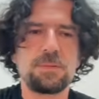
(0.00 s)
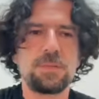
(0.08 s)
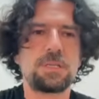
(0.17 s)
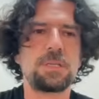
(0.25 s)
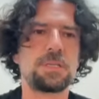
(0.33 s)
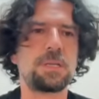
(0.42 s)

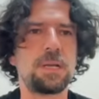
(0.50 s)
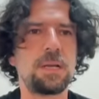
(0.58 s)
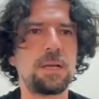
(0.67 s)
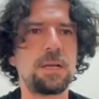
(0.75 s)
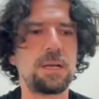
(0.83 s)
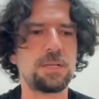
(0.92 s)
This is
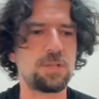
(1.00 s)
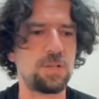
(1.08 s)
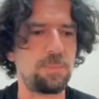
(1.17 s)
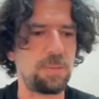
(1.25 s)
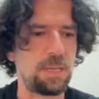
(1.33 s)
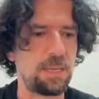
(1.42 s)

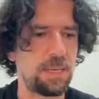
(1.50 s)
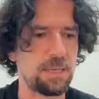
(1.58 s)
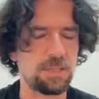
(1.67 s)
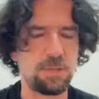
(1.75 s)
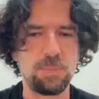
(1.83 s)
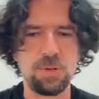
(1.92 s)
extremely
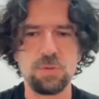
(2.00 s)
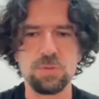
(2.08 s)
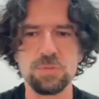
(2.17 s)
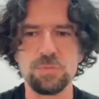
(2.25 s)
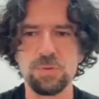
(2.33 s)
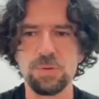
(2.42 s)

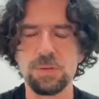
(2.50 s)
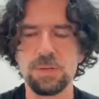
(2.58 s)
useful.